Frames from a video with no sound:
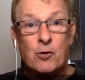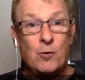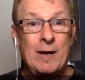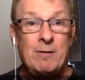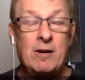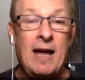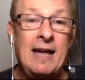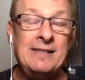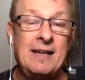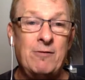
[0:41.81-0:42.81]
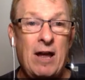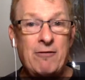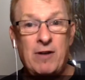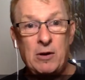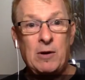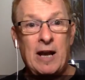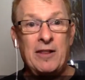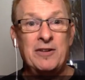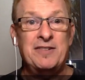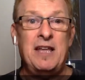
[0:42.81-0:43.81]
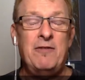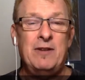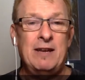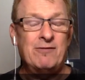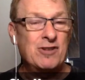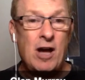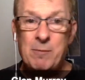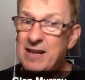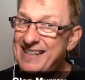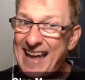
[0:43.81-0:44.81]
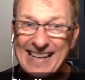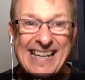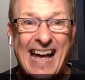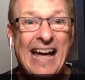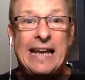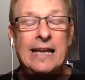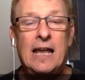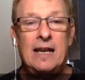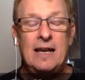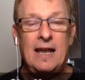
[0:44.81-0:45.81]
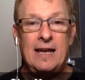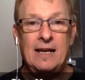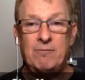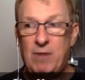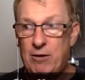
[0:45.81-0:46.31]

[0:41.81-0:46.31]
Great guys. I, I follow a lot of their stuff and they've taught me a ton and, and I,